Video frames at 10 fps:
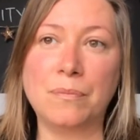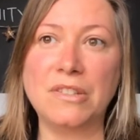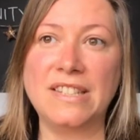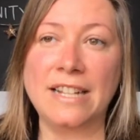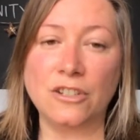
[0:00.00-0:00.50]

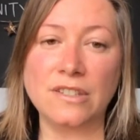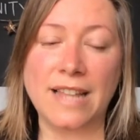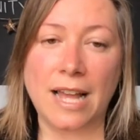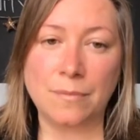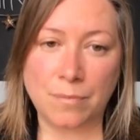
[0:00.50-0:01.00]
Centers
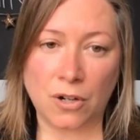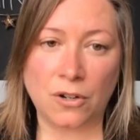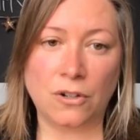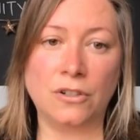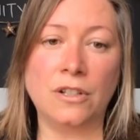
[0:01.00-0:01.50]
that
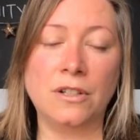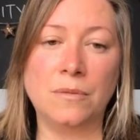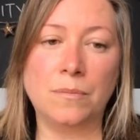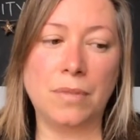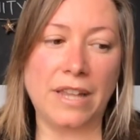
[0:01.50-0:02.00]
burn
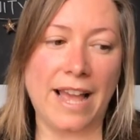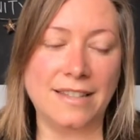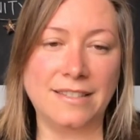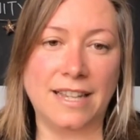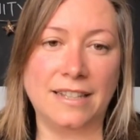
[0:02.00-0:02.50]

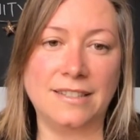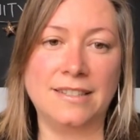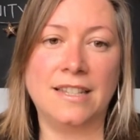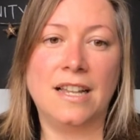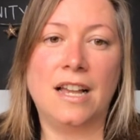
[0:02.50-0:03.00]

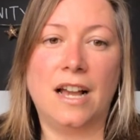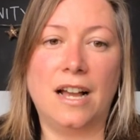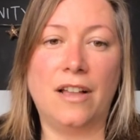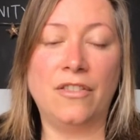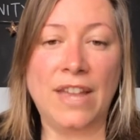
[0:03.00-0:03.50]
plastics...
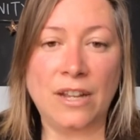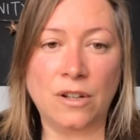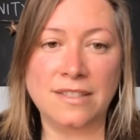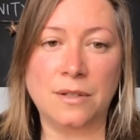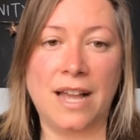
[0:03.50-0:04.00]
they
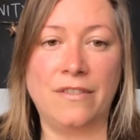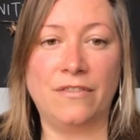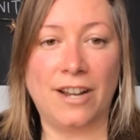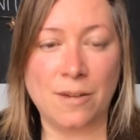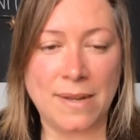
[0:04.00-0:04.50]
also have
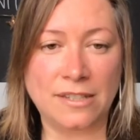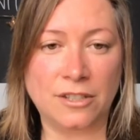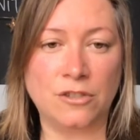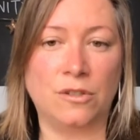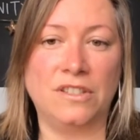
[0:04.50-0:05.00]
environmental
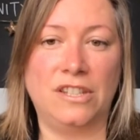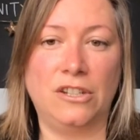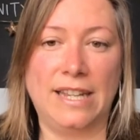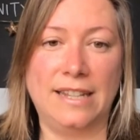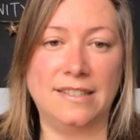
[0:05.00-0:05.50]
controls in the
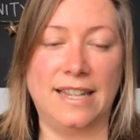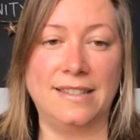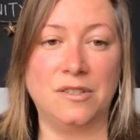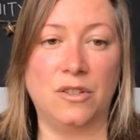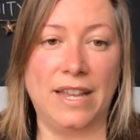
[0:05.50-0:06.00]
United
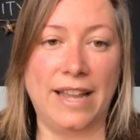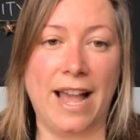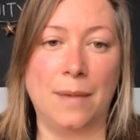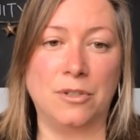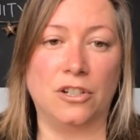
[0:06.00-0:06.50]
States, so they
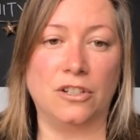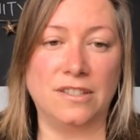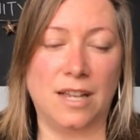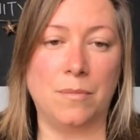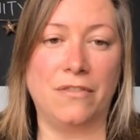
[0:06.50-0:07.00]
capture
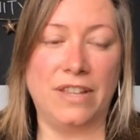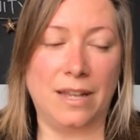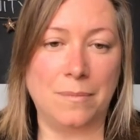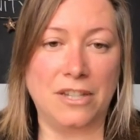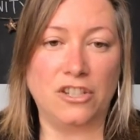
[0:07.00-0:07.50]
some of the
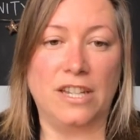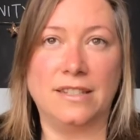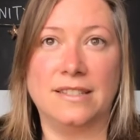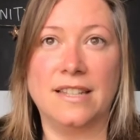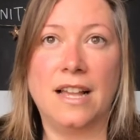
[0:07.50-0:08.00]

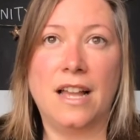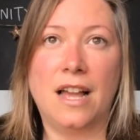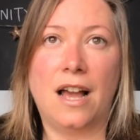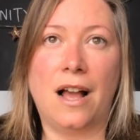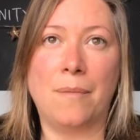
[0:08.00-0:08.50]
emissions.
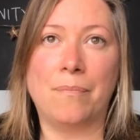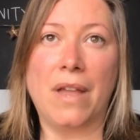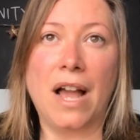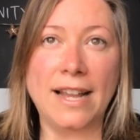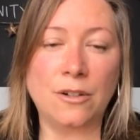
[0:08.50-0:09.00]

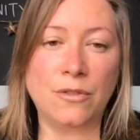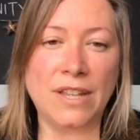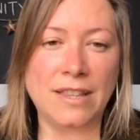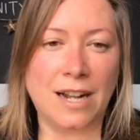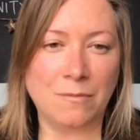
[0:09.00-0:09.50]
I don't
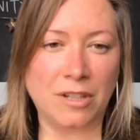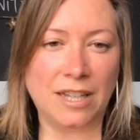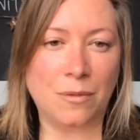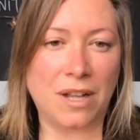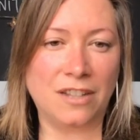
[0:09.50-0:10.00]
think that I'm really
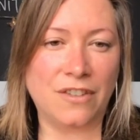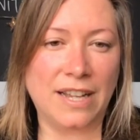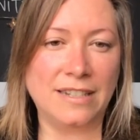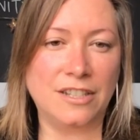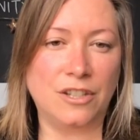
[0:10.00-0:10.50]

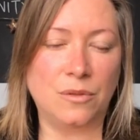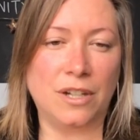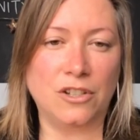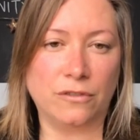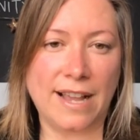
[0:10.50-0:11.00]
qualified to
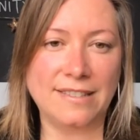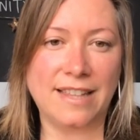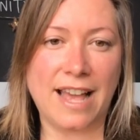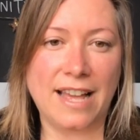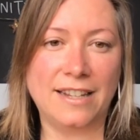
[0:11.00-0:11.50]
address
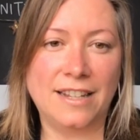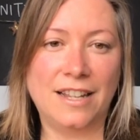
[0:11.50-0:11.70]
that.